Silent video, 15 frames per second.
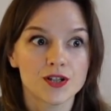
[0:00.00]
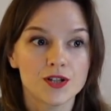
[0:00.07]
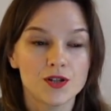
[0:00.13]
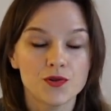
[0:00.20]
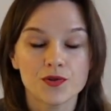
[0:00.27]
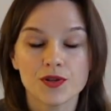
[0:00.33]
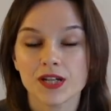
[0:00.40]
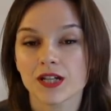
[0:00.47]

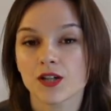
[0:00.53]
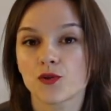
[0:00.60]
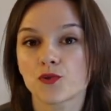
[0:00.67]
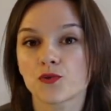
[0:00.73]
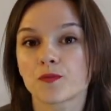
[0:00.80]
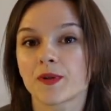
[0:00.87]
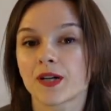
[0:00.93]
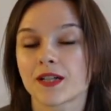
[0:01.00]
you think a
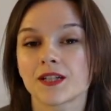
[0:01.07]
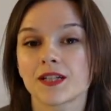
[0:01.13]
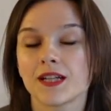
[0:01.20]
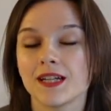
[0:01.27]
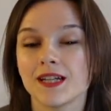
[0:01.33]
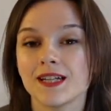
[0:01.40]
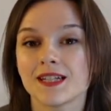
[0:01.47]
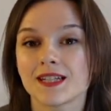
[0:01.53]
good party
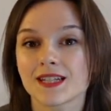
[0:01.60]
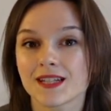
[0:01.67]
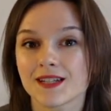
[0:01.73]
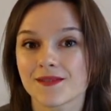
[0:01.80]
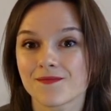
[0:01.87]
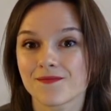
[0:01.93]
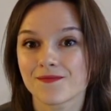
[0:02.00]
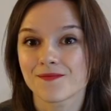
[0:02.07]
is.
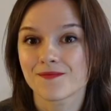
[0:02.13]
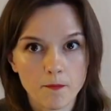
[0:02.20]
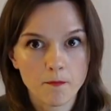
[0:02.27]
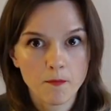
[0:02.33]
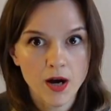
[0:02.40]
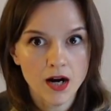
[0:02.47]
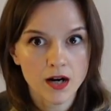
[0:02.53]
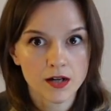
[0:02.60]

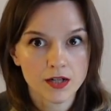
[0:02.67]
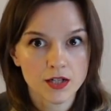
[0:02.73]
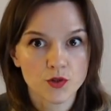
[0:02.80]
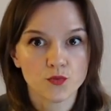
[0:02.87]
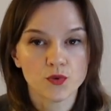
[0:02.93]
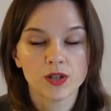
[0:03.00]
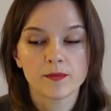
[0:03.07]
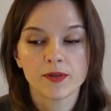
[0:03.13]
Mars
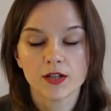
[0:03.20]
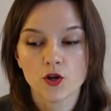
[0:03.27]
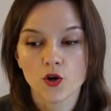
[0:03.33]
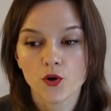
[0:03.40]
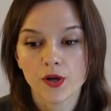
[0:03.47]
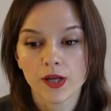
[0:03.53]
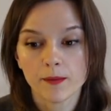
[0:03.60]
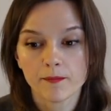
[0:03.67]
will be
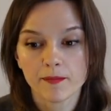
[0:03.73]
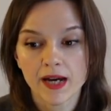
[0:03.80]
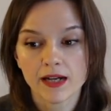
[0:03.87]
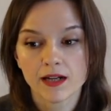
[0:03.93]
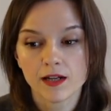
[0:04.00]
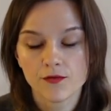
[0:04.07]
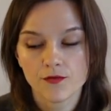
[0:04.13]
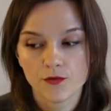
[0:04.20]
going
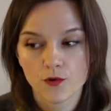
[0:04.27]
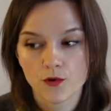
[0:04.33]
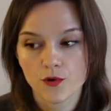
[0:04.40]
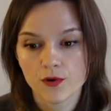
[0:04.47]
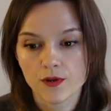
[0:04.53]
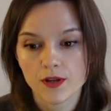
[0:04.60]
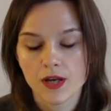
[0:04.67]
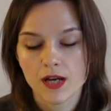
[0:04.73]
back and
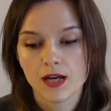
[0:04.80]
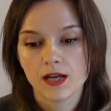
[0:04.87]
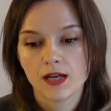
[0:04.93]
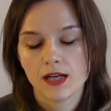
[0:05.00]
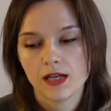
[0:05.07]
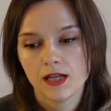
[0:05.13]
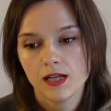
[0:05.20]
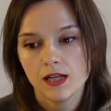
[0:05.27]
forth
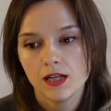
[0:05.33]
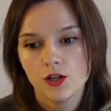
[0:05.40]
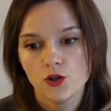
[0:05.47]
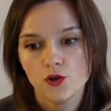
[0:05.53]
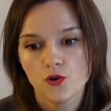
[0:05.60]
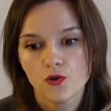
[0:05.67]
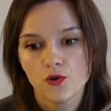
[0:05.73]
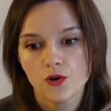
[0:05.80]
in
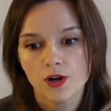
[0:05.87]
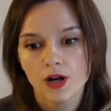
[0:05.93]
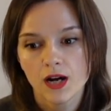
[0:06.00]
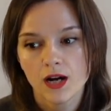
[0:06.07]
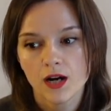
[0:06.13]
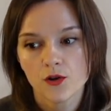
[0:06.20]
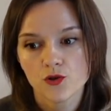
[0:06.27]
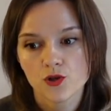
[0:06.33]
your
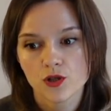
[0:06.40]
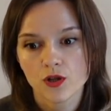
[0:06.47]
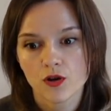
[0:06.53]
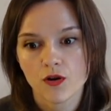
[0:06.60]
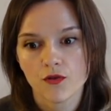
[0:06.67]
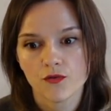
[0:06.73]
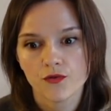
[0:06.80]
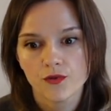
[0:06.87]
house
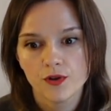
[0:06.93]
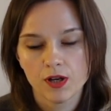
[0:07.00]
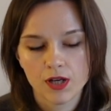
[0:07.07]
of